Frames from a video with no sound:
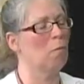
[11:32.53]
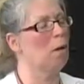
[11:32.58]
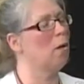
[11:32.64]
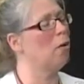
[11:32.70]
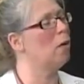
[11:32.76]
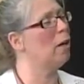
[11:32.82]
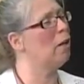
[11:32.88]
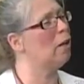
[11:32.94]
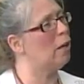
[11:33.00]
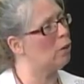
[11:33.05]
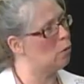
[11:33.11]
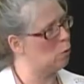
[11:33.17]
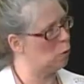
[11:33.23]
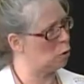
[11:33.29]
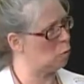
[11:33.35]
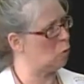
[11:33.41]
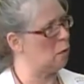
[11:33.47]
I let you
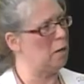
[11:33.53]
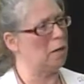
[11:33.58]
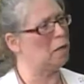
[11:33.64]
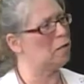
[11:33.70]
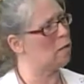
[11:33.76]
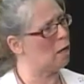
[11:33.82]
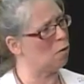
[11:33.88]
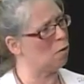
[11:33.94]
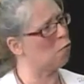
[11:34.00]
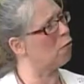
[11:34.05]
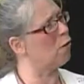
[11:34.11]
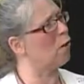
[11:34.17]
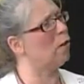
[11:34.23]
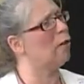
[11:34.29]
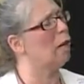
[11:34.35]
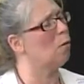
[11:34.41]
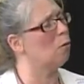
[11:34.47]
explain it, because I don't feel
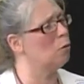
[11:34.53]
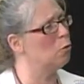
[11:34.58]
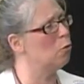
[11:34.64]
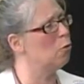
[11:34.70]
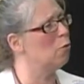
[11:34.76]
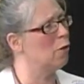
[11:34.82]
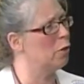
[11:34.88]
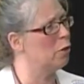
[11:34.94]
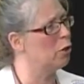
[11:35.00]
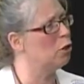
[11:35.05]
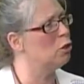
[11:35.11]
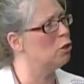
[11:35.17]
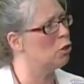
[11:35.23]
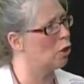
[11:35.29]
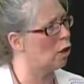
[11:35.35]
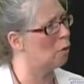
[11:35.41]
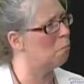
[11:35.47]
like I will do a very good
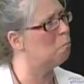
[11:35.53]
job.